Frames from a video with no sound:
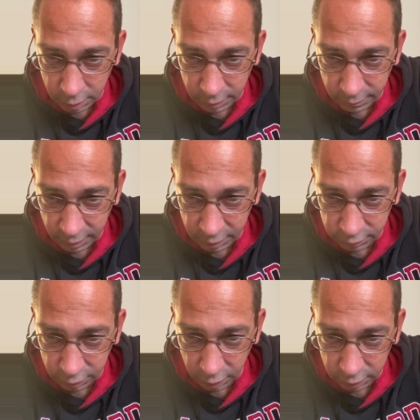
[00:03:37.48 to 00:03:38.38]
And that
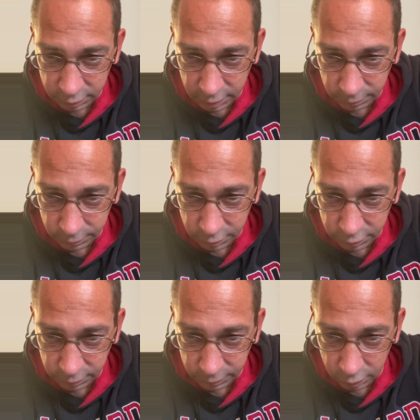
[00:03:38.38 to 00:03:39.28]
is God's gift
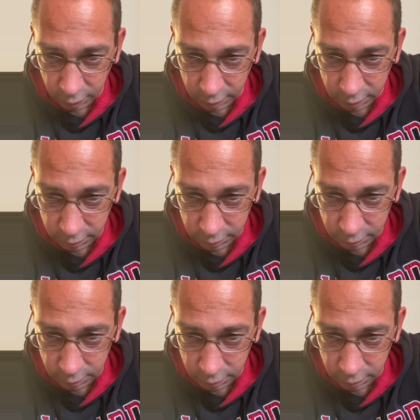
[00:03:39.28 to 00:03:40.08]
achieving greatness.